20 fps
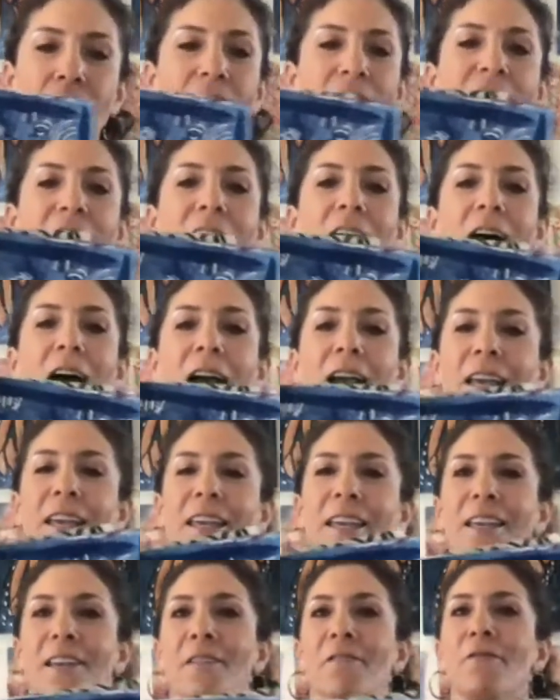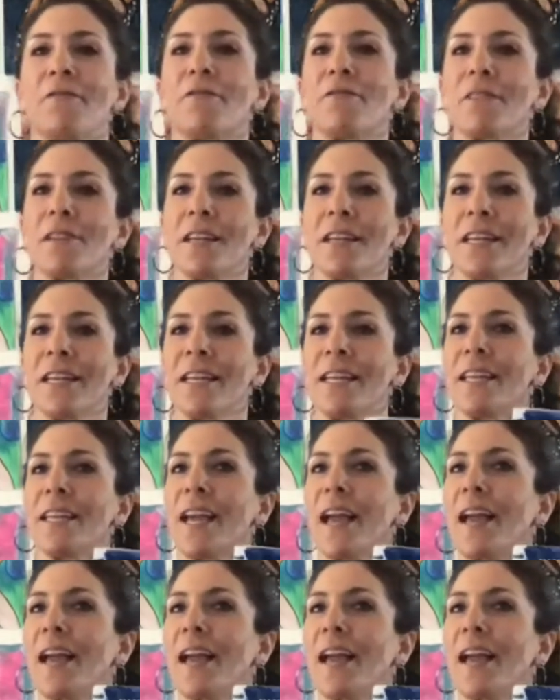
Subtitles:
flying free